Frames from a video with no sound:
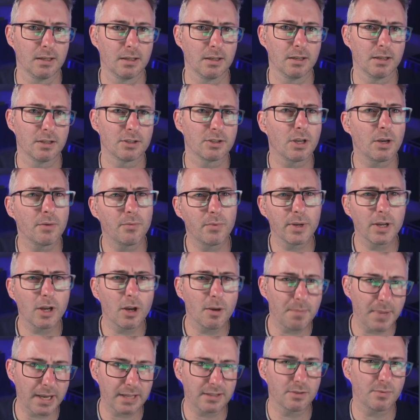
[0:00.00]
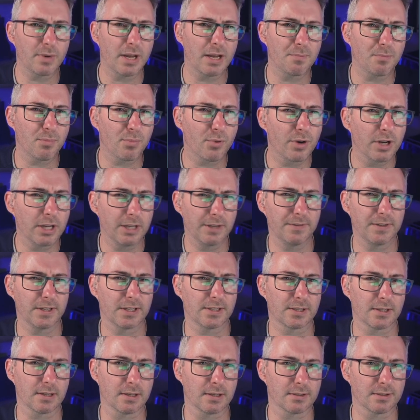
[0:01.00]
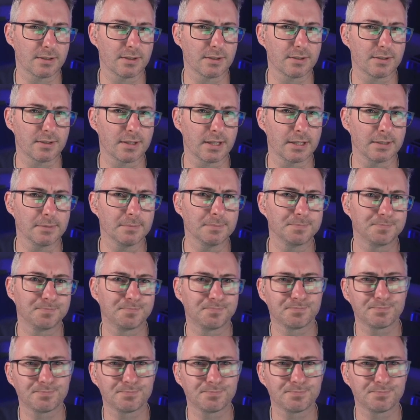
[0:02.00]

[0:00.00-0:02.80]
So if we go back to our previous answers then,